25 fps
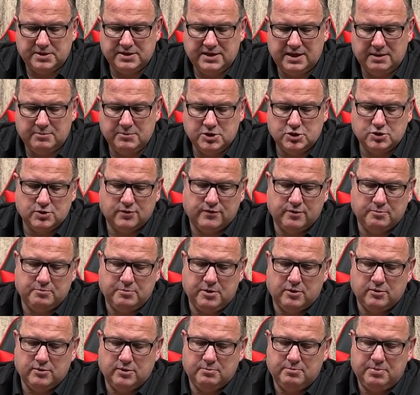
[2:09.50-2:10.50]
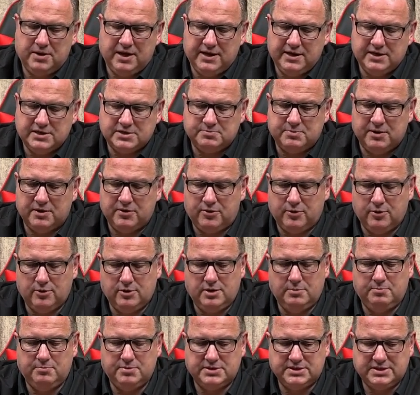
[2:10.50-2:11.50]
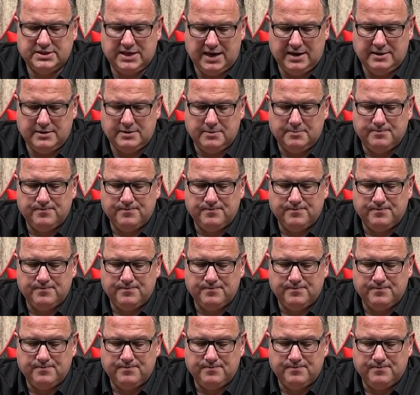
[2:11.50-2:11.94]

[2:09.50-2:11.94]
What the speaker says: damage of opponent players by 30%.